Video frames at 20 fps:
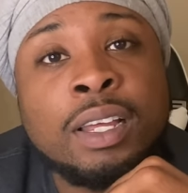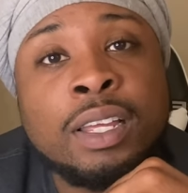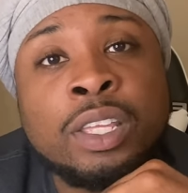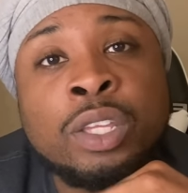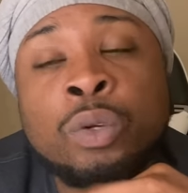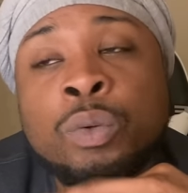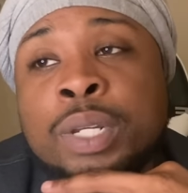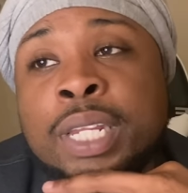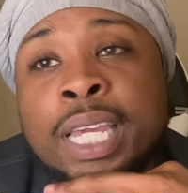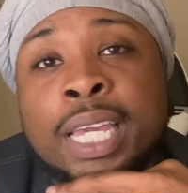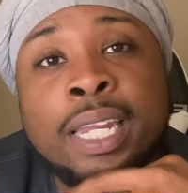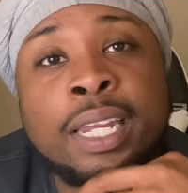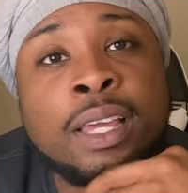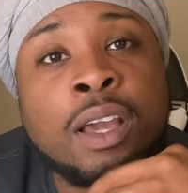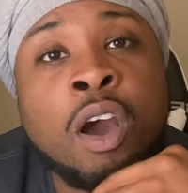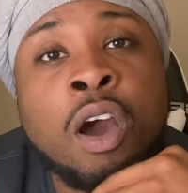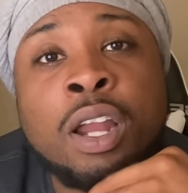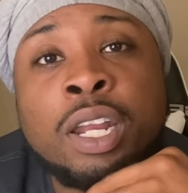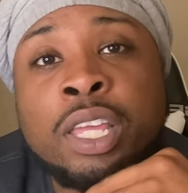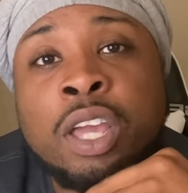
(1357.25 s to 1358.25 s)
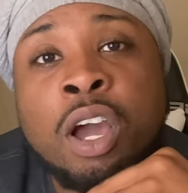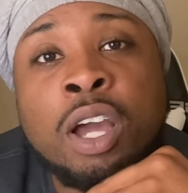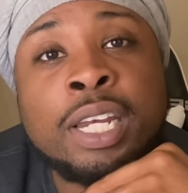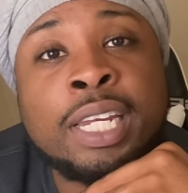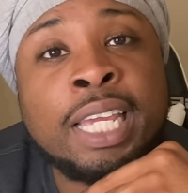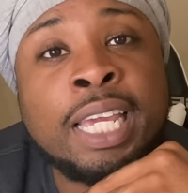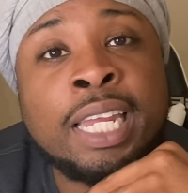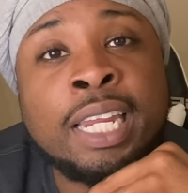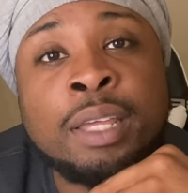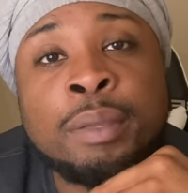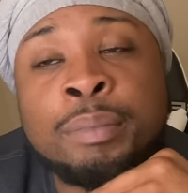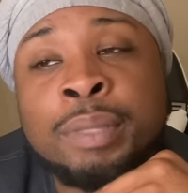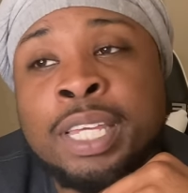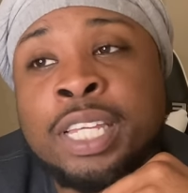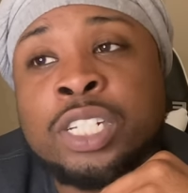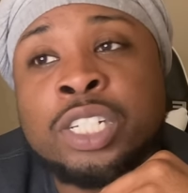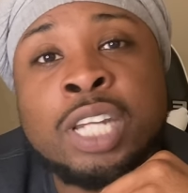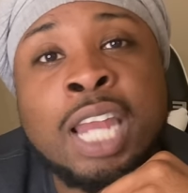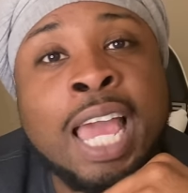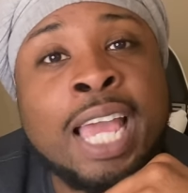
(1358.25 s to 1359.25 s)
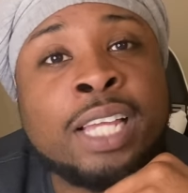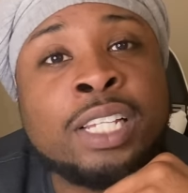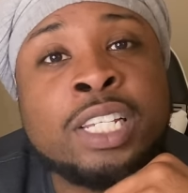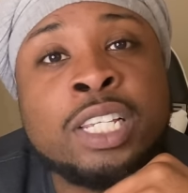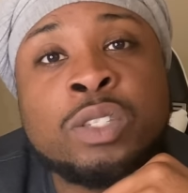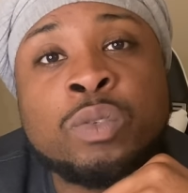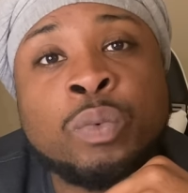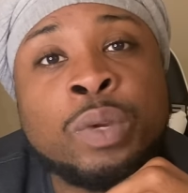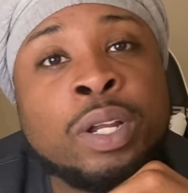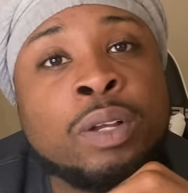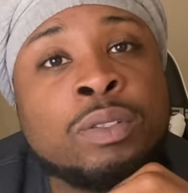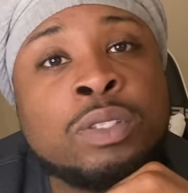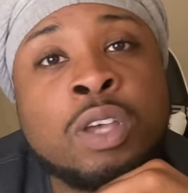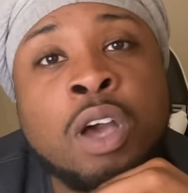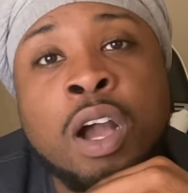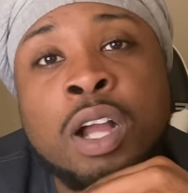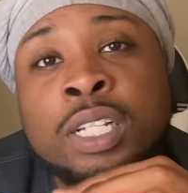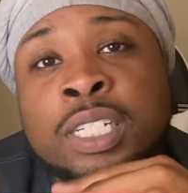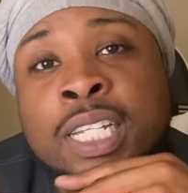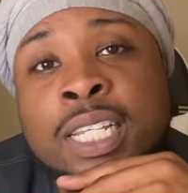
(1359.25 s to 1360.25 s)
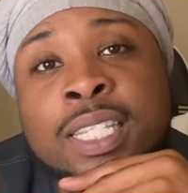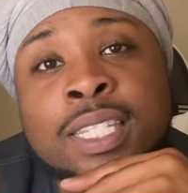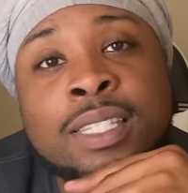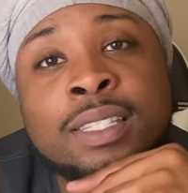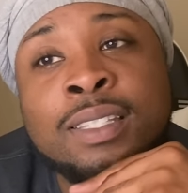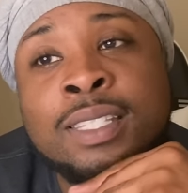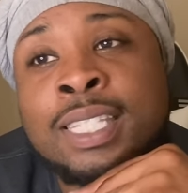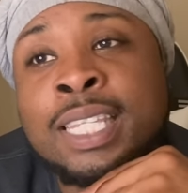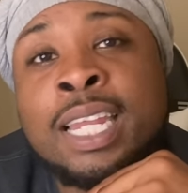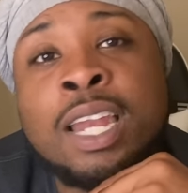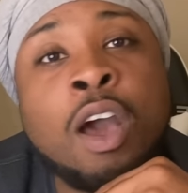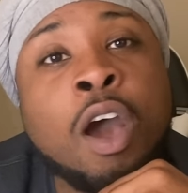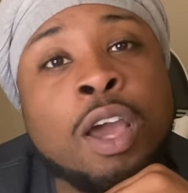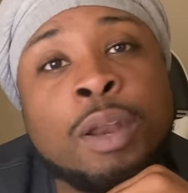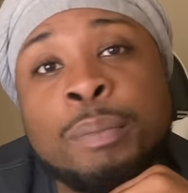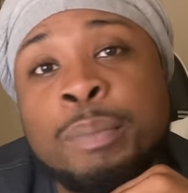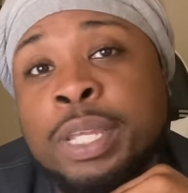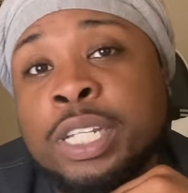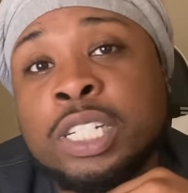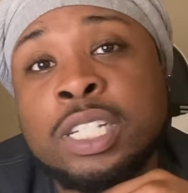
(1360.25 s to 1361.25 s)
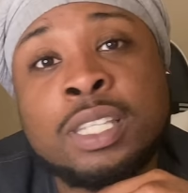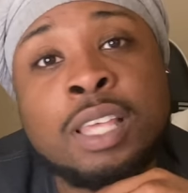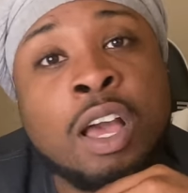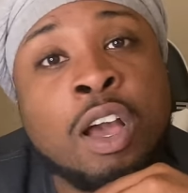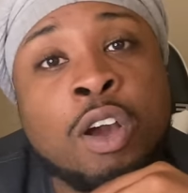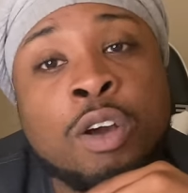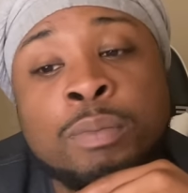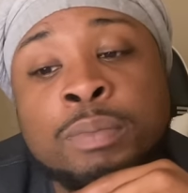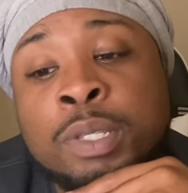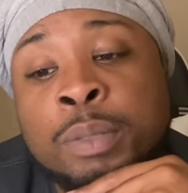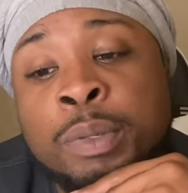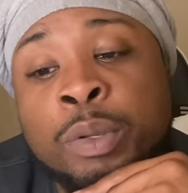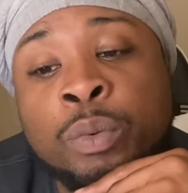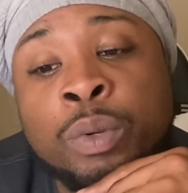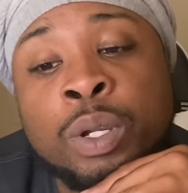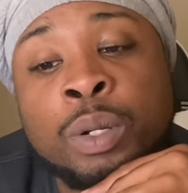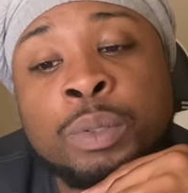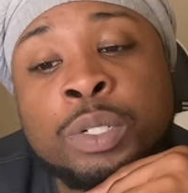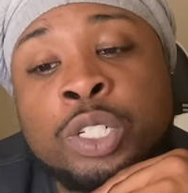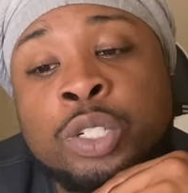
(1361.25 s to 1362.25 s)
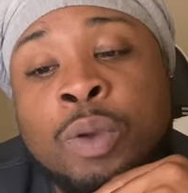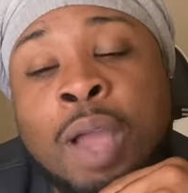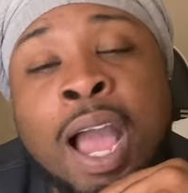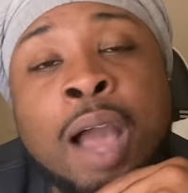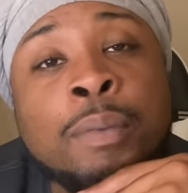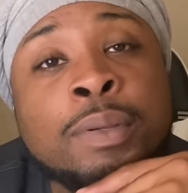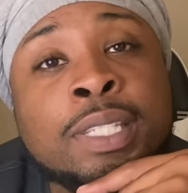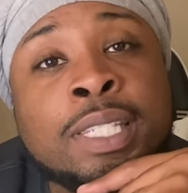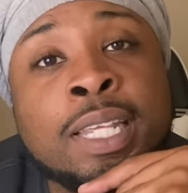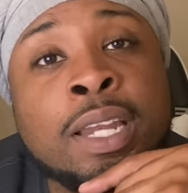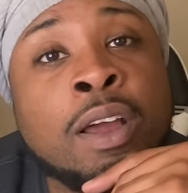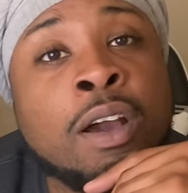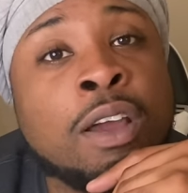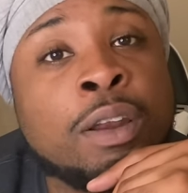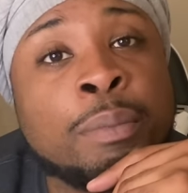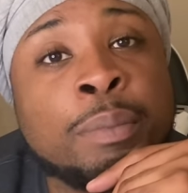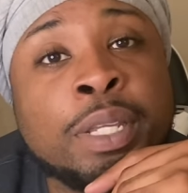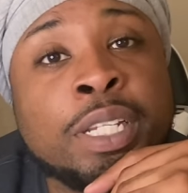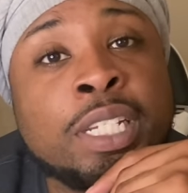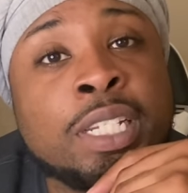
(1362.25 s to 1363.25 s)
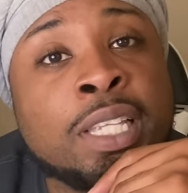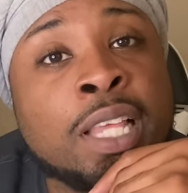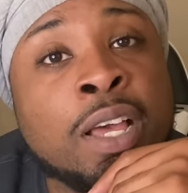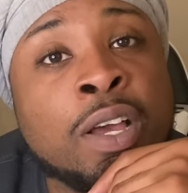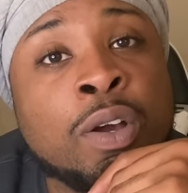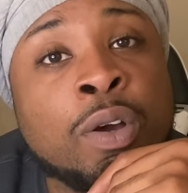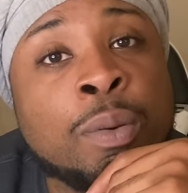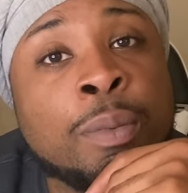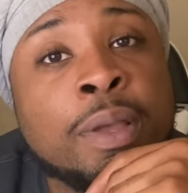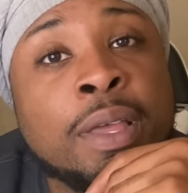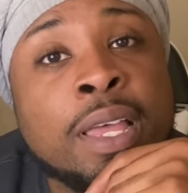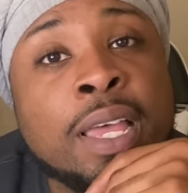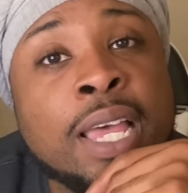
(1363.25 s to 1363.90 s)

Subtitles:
You did it. All of y'all did it, bitch. Like, just real talk. Just send all them bitches home, to be real with you. I would send all them bitches home.